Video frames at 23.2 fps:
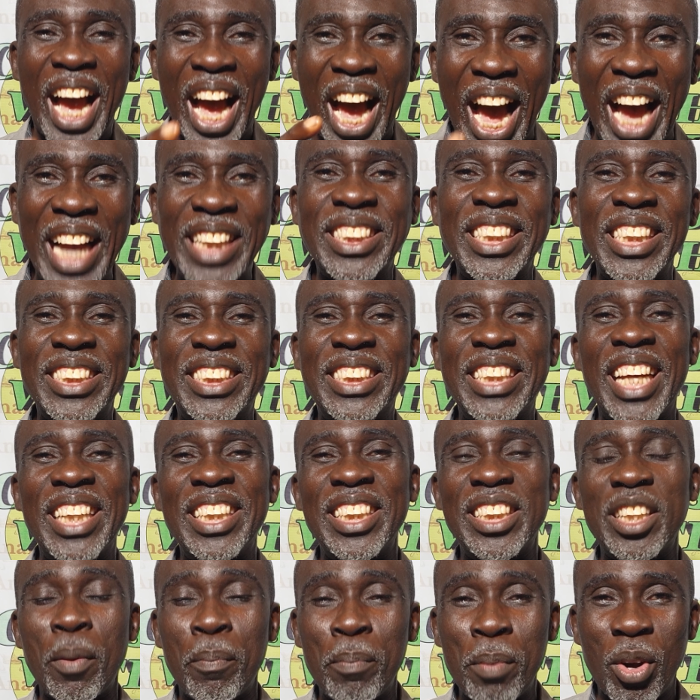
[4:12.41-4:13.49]
As he said
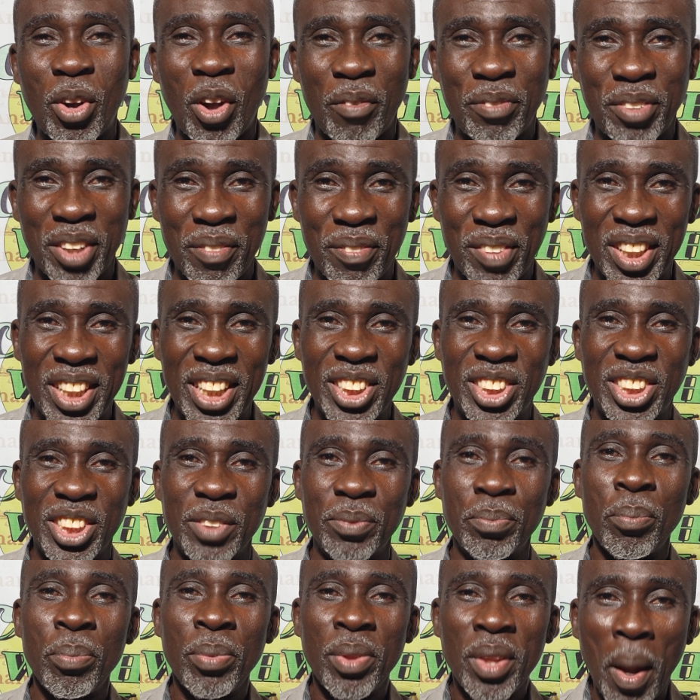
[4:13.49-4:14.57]
in the book of Revelation,
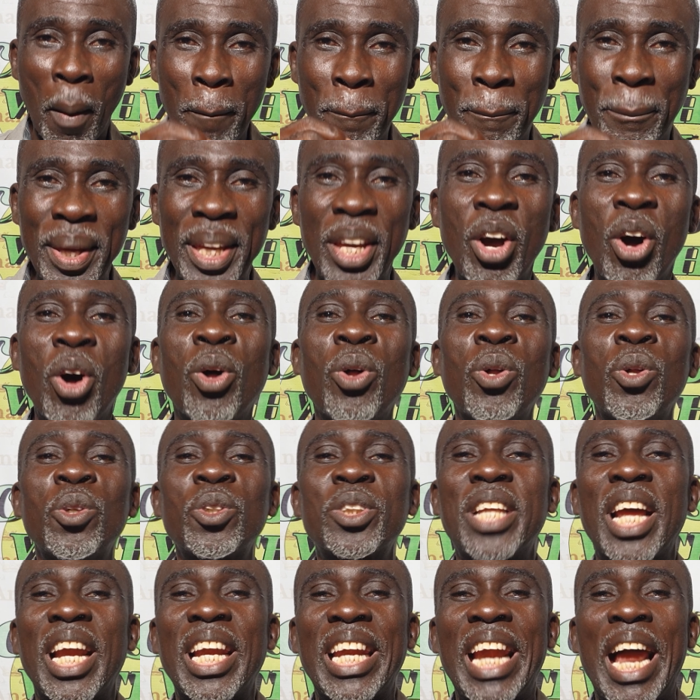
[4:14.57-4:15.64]
behold
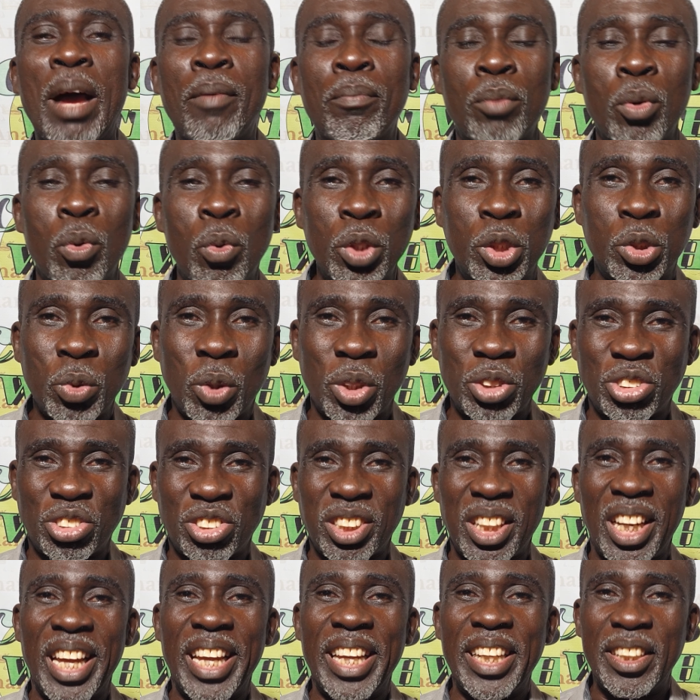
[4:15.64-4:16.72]
the lamb which was
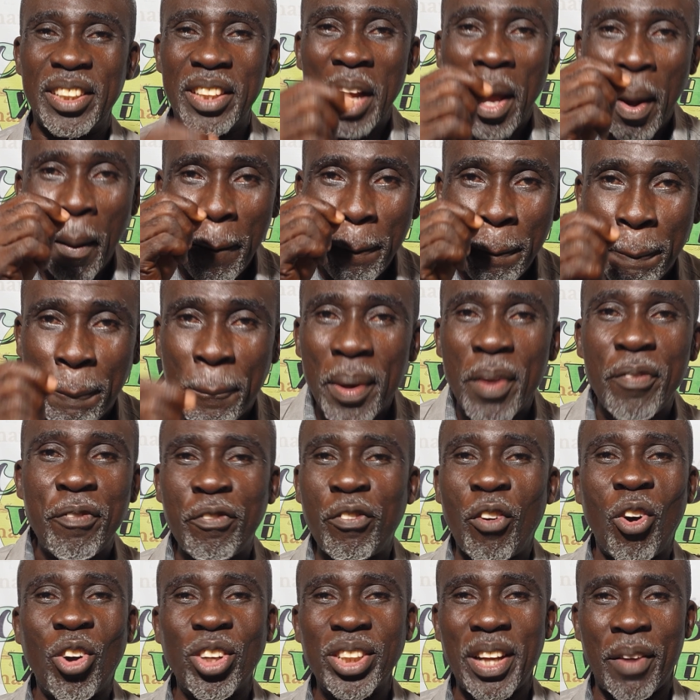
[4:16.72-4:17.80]
slain
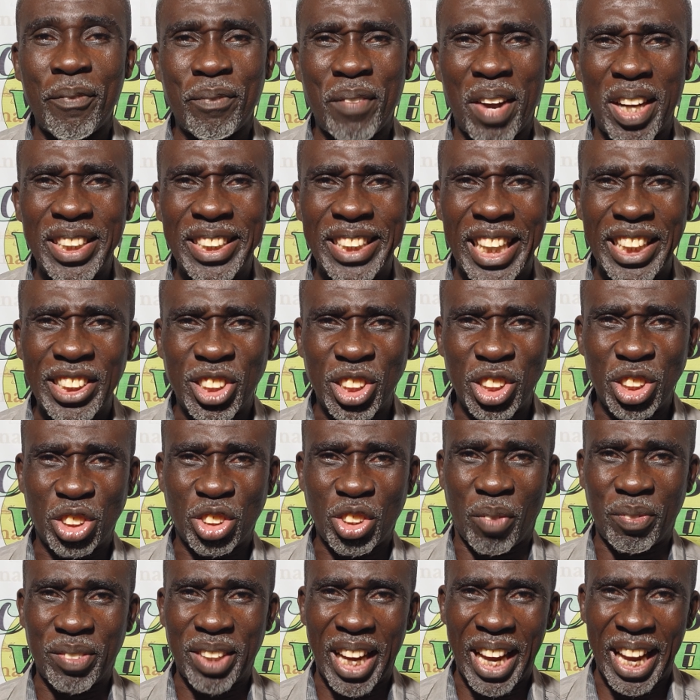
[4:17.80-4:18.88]
before the foundations
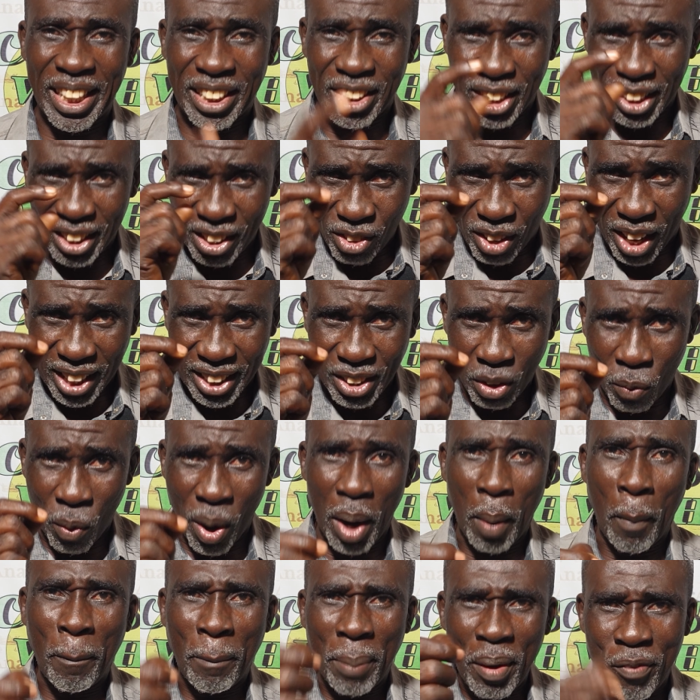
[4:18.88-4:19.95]
of the earth. Look at the
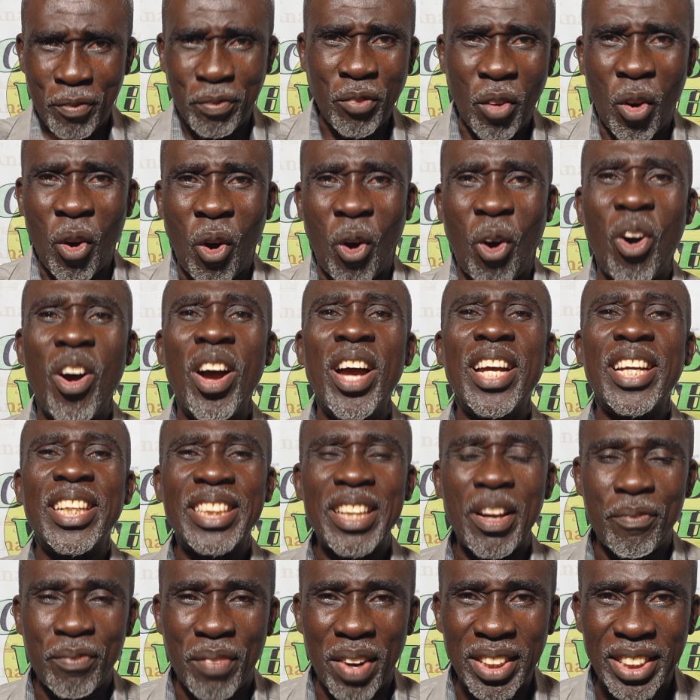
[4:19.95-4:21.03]
word, before
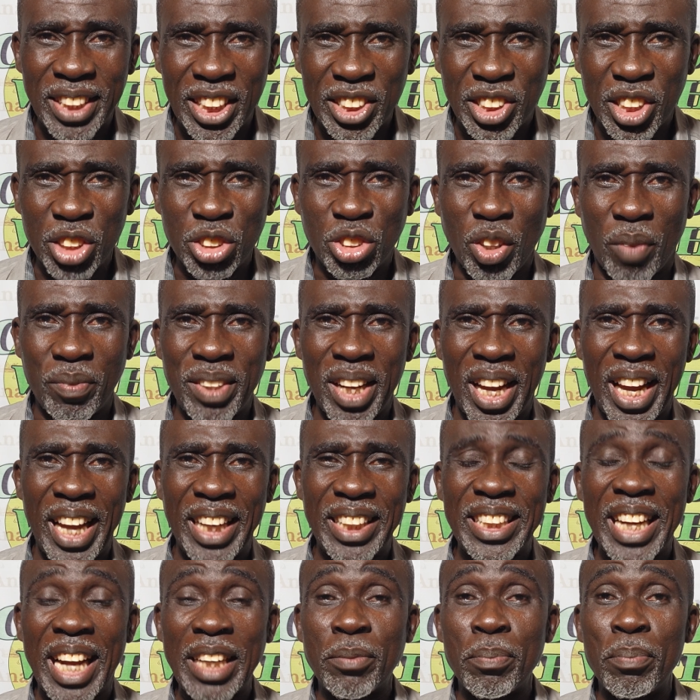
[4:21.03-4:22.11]
the foundations of the earth.
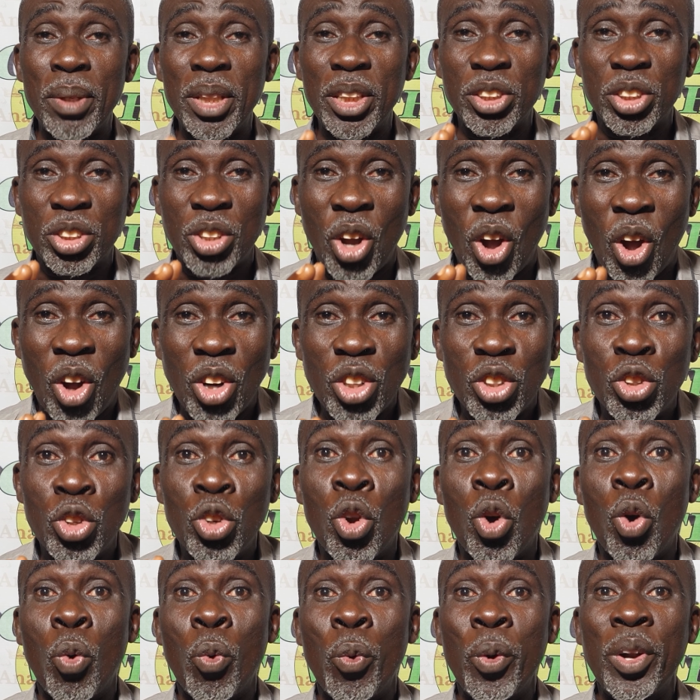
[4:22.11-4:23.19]
That means God
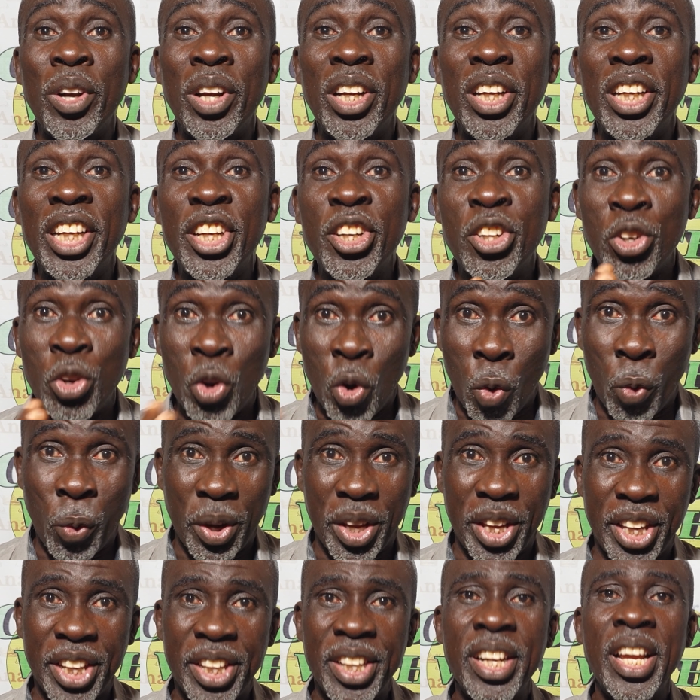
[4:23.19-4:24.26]

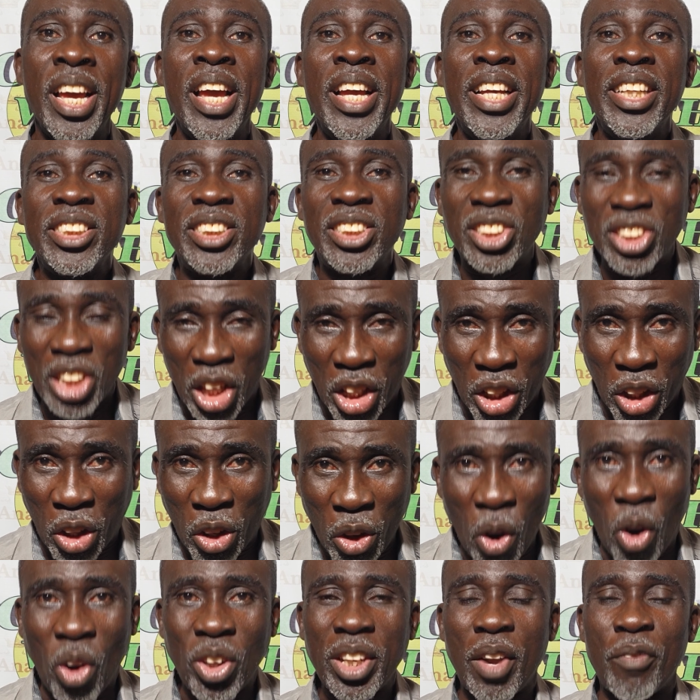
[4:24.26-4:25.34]
knowing,
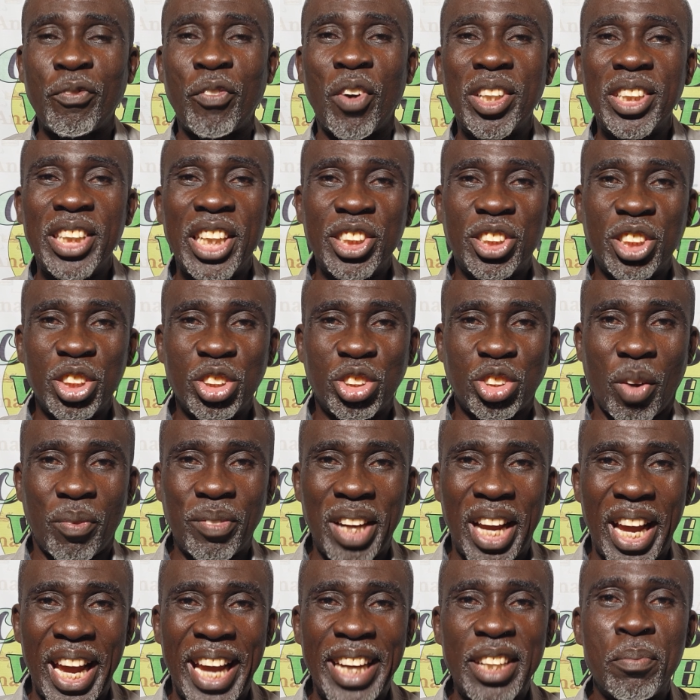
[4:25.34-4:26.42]
secured the foundations of
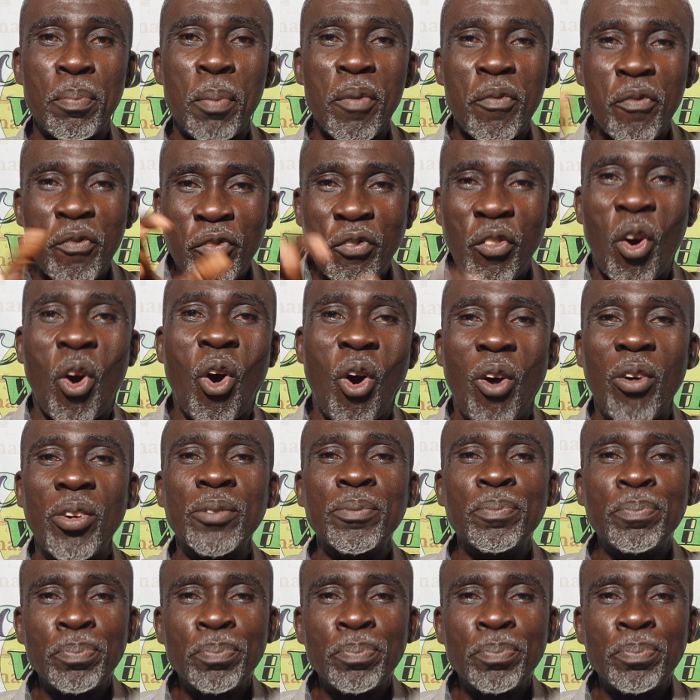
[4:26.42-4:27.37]
the earth before